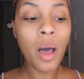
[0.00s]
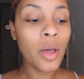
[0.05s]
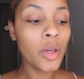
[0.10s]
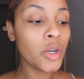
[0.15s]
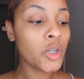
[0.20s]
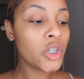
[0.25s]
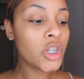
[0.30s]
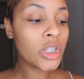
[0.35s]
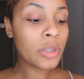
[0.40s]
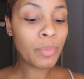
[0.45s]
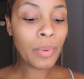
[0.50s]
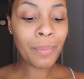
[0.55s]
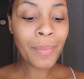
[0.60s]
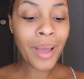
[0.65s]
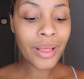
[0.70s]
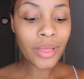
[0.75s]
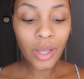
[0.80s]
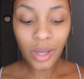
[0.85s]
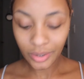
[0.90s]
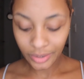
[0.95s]
it'll just be
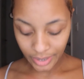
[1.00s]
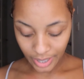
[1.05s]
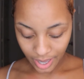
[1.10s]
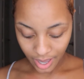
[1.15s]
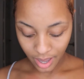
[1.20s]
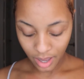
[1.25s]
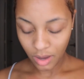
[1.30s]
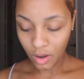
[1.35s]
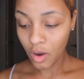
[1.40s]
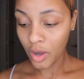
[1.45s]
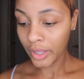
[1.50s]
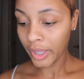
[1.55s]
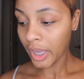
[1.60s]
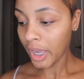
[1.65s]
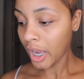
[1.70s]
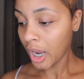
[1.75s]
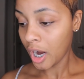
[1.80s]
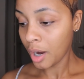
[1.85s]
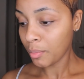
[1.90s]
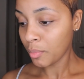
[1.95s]
my luck that on
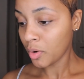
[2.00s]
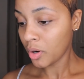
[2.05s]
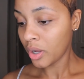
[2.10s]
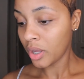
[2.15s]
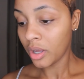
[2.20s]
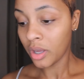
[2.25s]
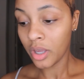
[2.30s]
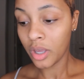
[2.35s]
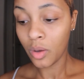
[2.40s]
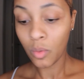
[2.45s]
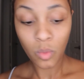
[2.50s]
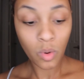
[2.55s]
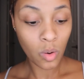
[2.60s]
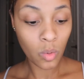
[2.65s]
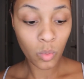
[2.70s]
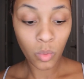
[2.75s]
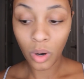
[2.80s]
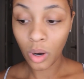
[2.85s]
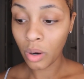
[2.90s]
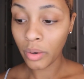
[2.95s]
camera it
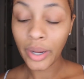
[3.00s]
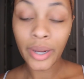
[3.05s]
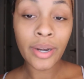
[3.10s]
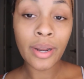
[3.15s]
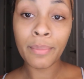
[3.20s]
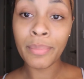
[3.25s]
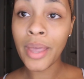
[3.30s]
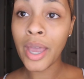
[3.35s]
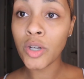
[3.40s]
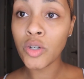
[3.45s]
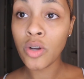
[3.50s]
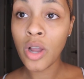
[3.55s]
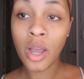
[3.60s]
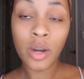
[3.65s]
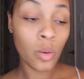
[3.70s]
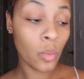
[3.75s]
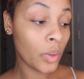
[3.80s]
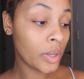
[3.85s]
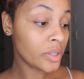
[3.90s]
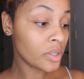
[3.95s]
won't work. And I'm not
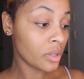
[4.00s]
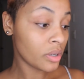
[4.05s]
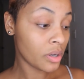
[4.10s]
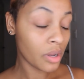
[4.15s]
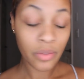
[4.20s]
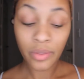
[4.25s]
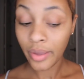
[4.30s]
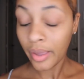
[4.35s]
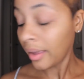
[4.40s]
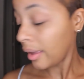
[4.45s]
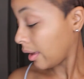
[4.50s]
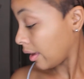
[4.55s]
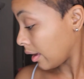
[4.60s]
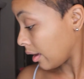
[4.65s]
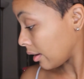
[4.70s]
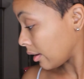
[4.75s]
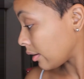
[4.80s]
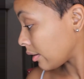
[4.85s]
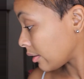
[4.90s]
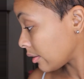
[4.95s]
trying to waste another
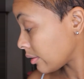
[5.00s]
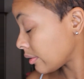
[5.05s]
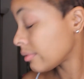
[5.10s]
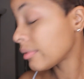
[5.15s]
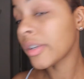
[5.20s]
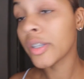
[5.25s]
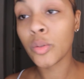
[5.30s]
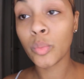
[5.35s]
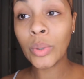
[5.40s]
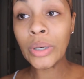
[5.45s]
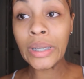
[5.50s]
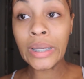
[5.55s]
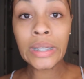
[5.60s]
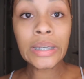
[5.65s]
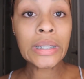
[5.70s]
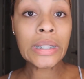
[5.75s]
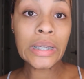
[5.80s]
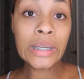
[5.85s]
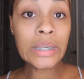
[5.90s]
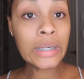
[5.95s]
egg because we
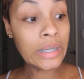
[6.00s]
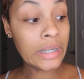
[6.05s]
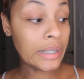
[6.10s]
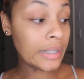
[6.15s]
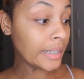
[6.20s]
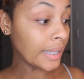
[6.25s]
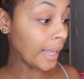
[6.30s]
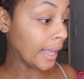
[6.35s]
need to eat these